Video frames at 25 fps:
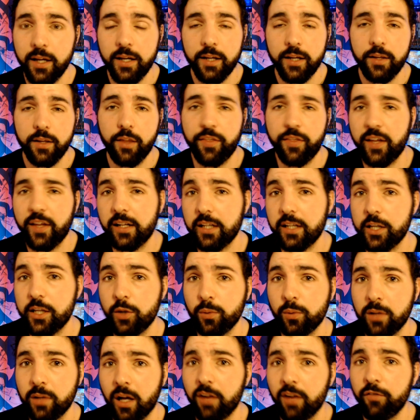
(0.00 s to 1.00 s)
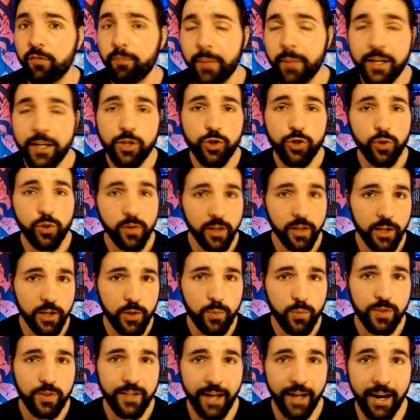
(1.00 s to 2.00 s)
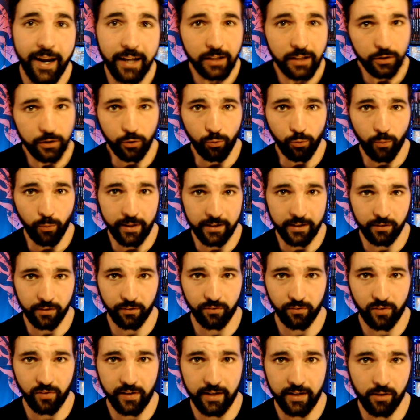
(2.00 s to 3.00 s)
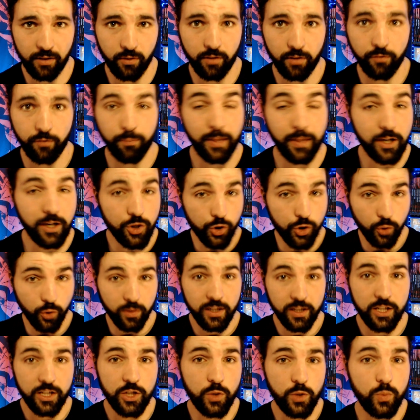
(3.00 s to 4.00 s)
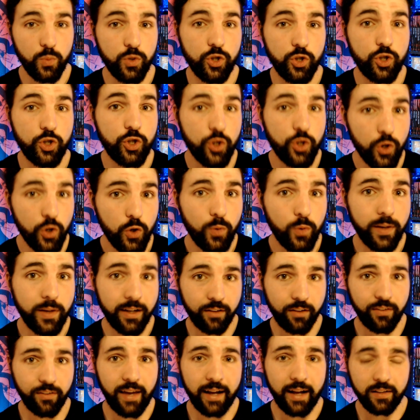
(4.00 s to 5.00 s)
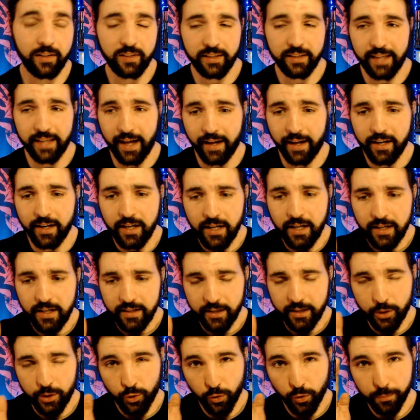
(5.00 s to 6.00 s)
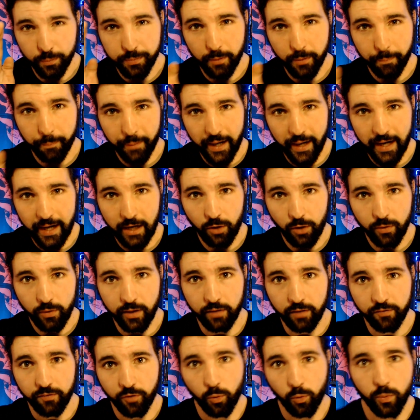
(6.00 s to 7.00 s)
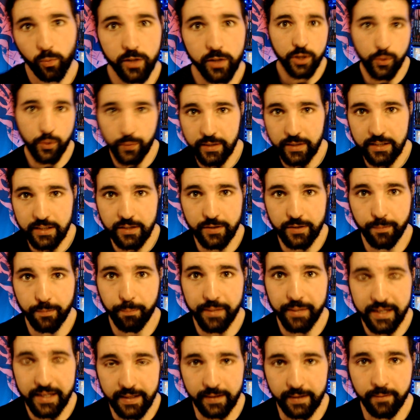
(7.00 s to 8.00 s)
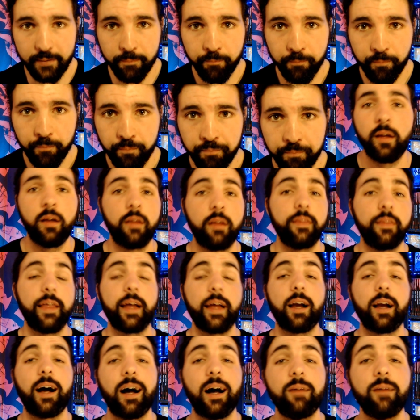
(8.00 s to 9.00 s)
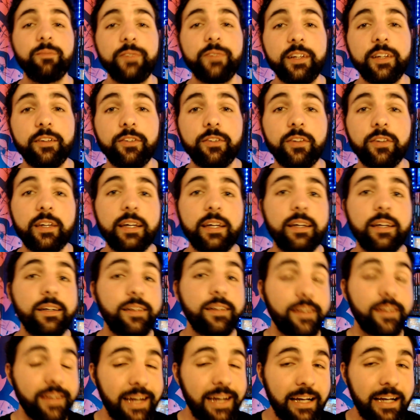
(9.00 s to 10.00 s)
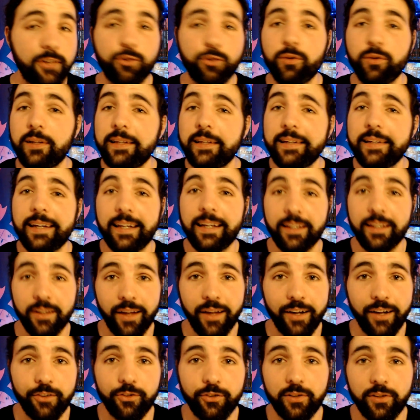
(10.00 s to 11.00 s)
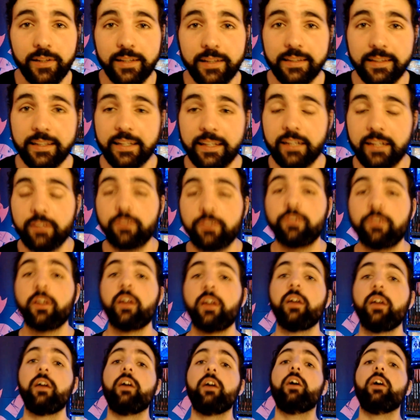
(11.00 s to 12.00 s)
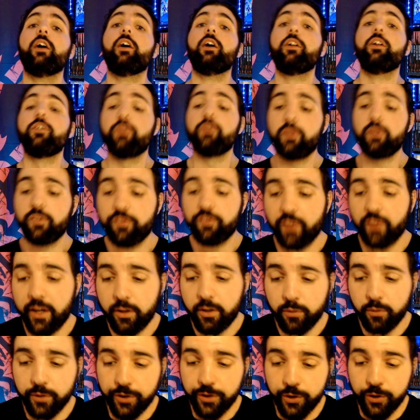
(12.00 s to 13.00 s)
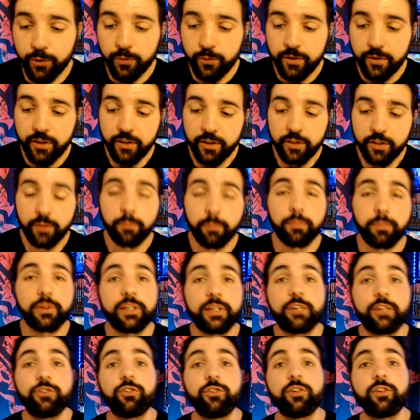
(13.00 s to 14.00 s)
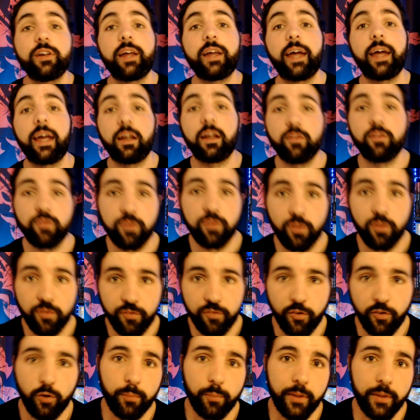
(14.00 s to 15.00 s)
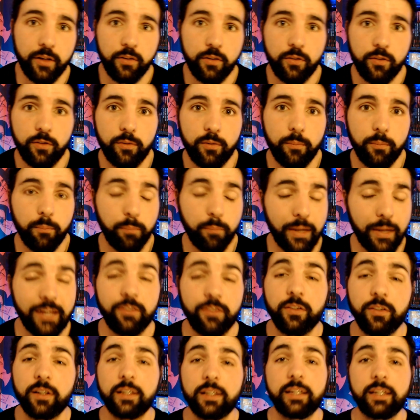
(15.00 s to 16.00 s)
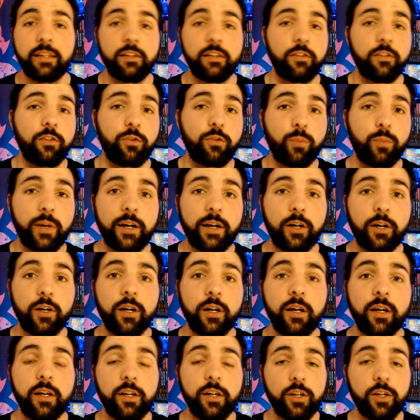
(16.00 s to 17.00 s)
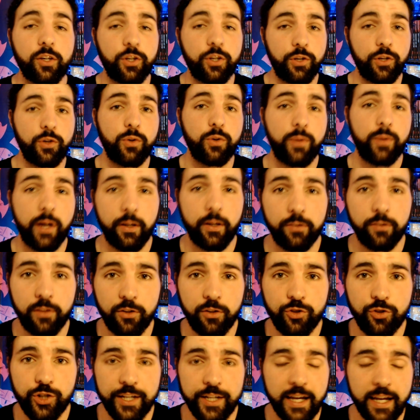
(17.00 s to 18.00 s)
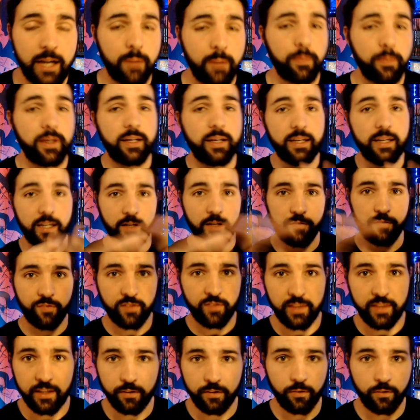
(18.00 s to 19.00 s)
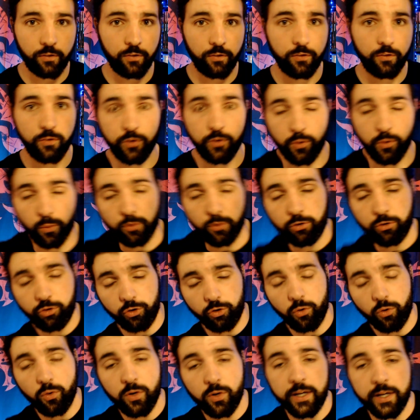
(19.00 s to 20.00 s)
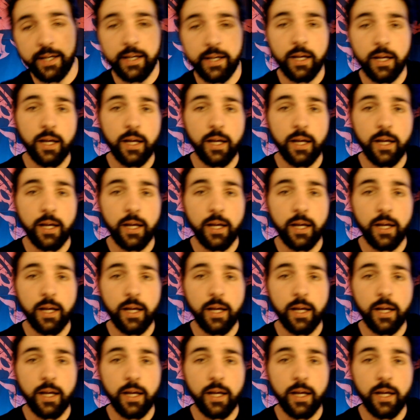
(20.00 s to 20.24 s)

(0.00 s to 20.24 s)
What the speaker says: the thing that you love, make sure that you take the reins of the narrative. Make sure that you do exactly that you're preparing for what need to be. That obviously, naturally, and logically leads to the final union, completion, and fulfillment. Basically, this is where you, as the GM, if this is your story,